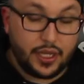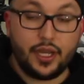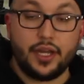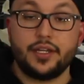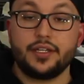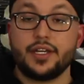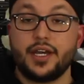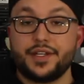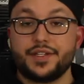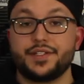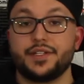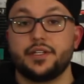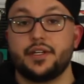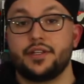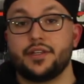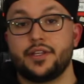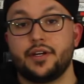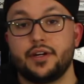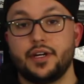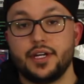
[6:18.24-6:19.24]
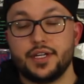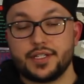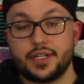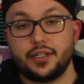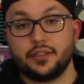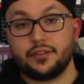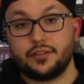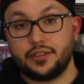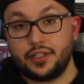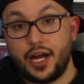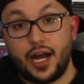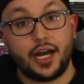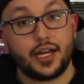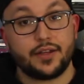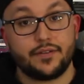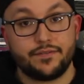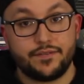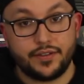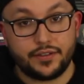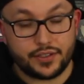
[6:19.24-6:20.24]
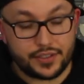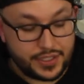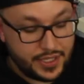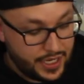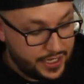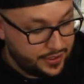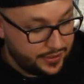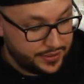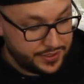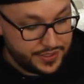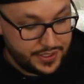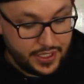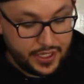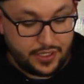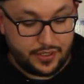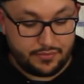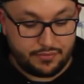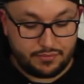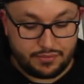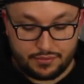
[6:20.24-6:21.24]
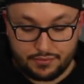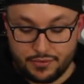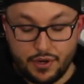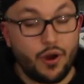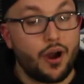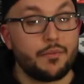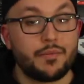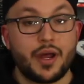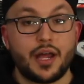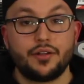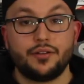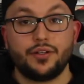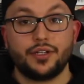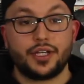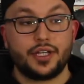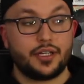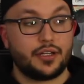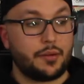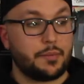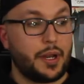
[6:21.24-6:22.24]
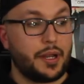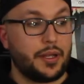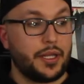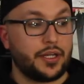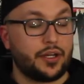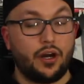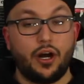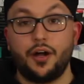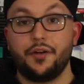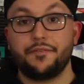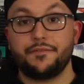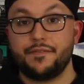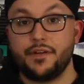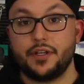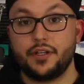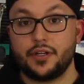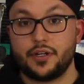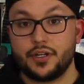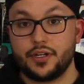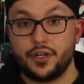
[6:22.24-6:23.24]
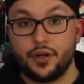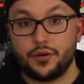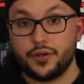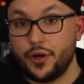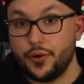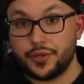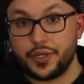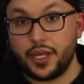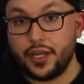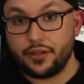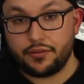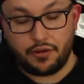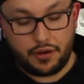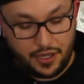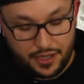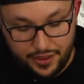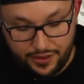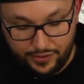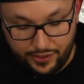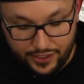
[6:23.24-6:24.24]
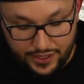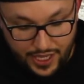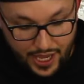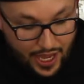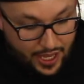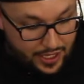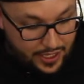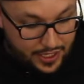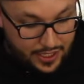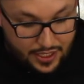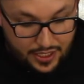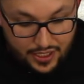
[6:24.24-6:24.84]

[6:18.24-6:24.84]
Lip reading: And yes, there is a lot of filler titles, and no, I'm not like all filler, no killer or anything like that.